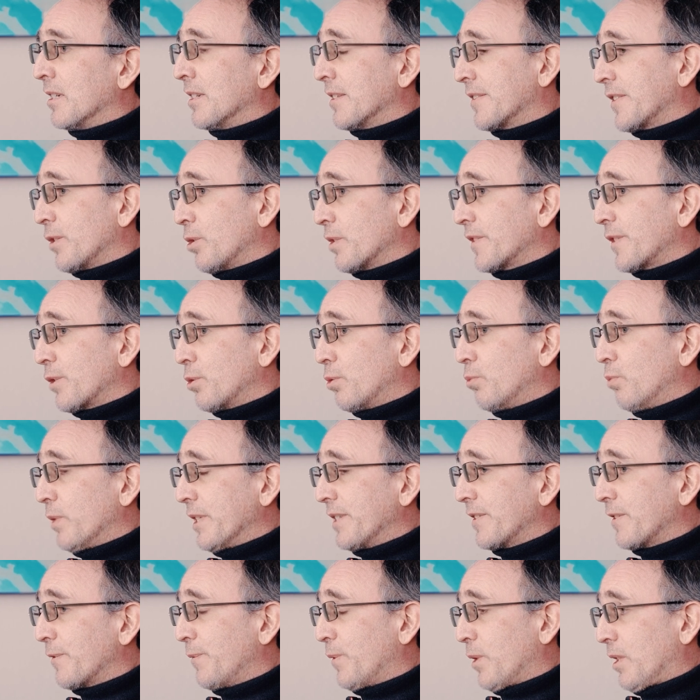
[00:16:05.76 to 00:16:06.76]
and it's also a
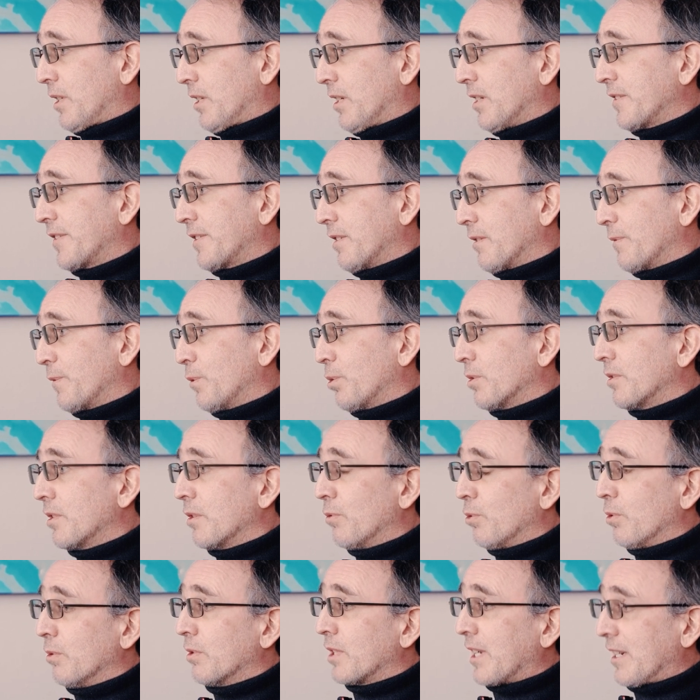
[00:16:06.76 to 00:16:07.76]
risk for us and for
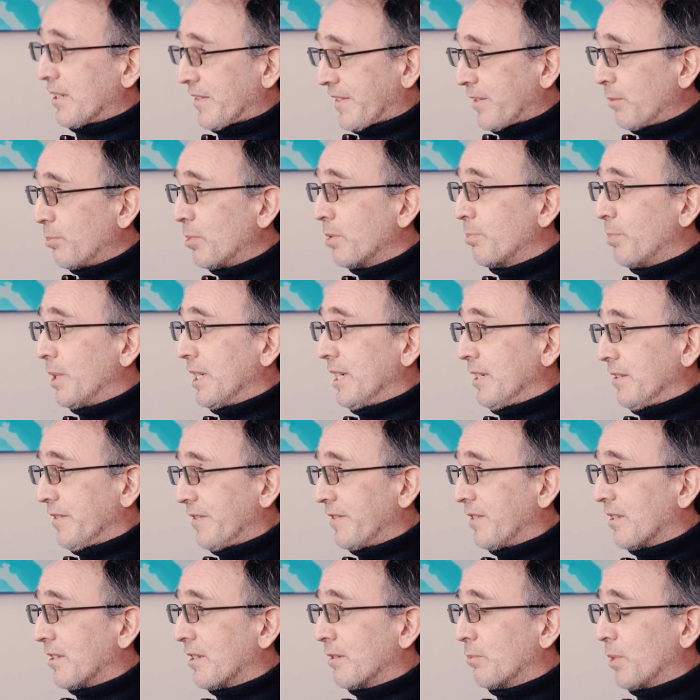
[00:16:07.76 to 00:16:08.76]
the whole customer
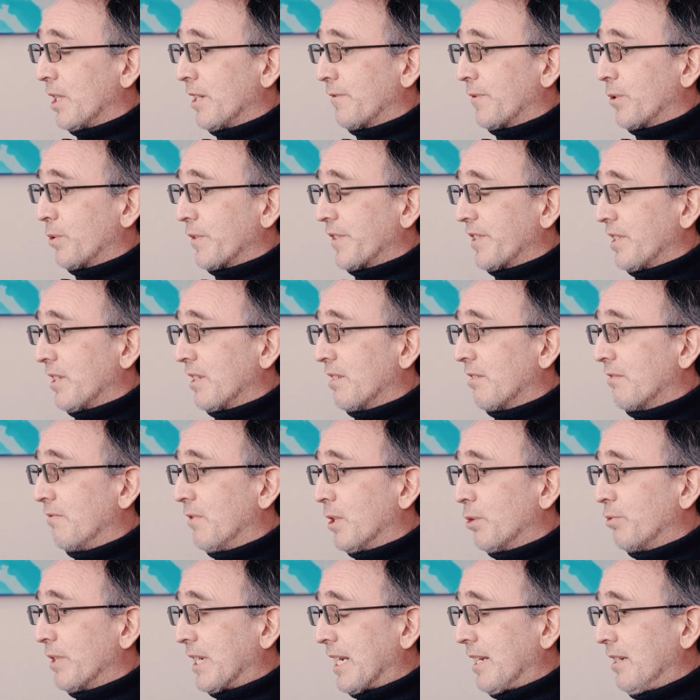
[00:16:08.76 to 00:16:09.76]
base. Yeah, we have to say that
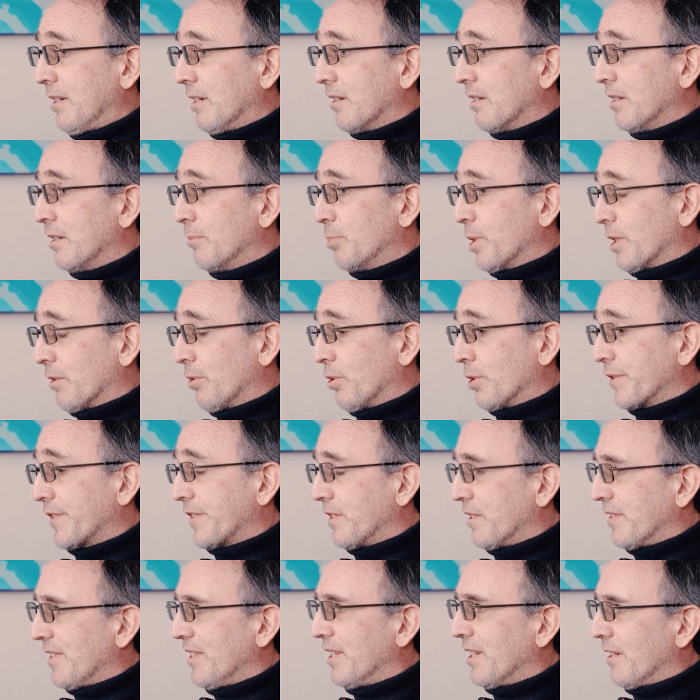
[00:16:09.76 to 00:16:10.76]
very clearly
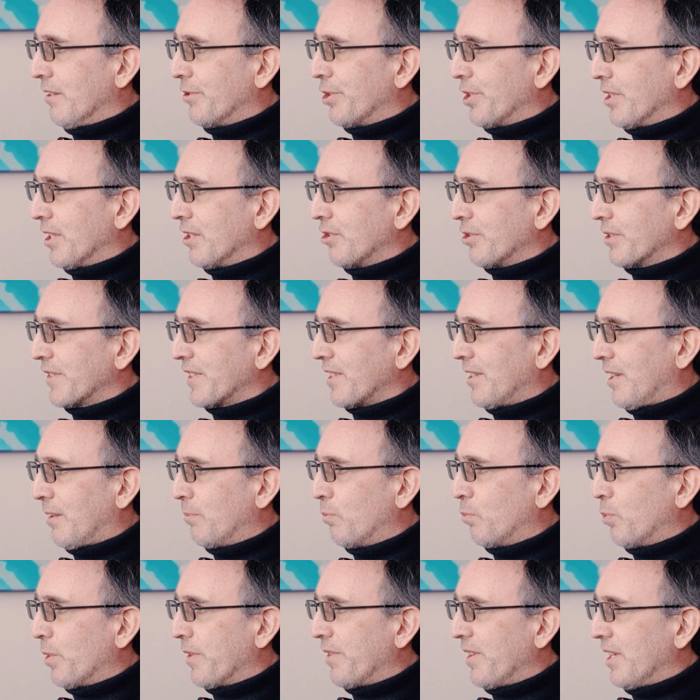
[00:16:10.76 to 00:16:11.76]
because these legal changes
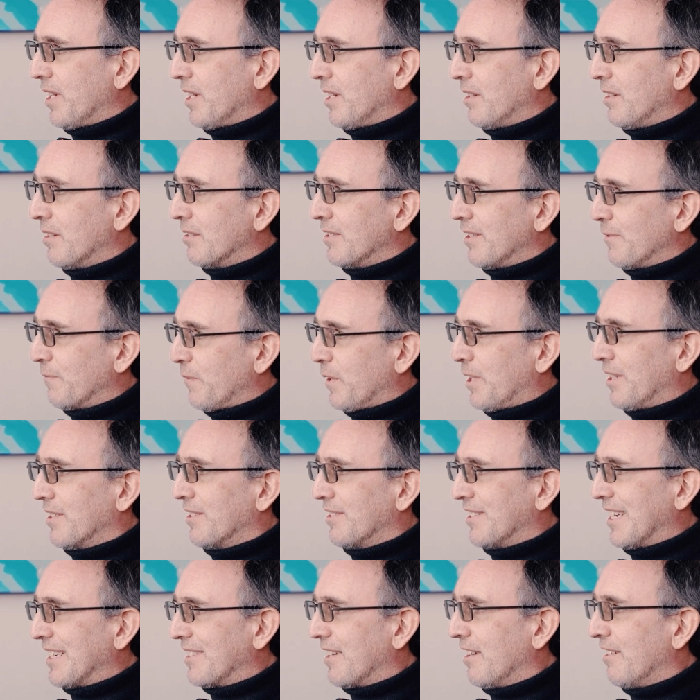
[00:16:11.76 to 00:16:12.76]
come with a
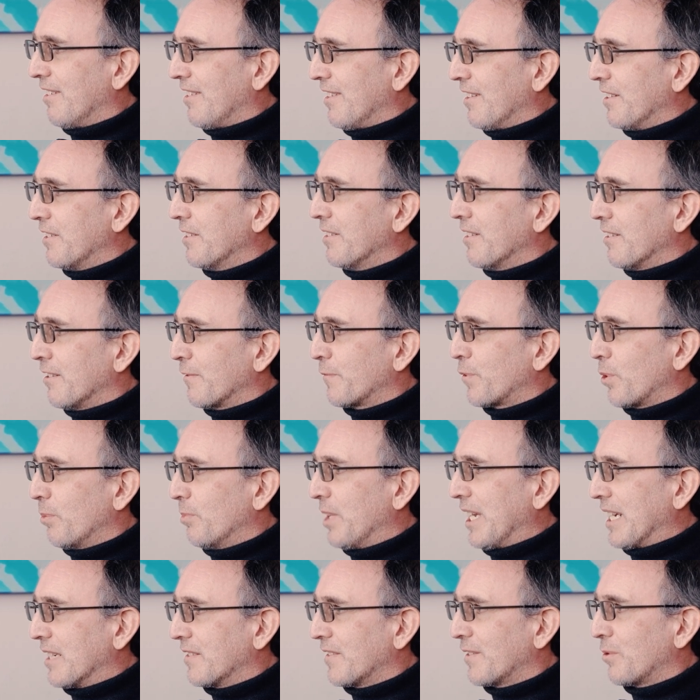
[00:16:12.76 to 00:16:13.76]
defined deadline
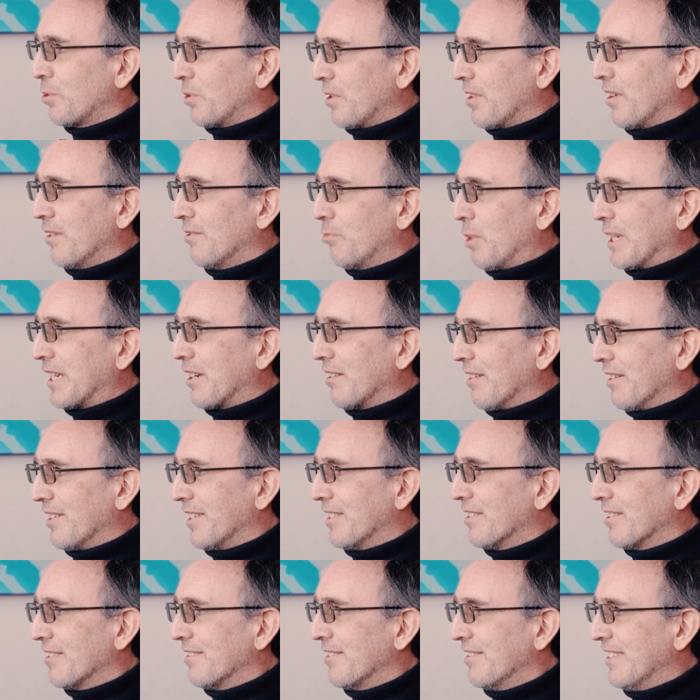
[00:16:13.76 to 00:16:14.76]
from an external
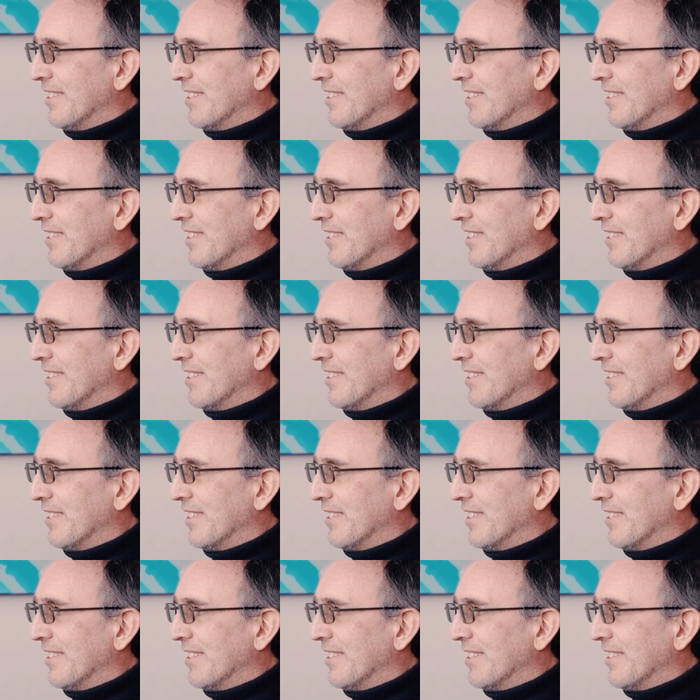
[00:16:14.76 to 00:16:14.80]
regulator,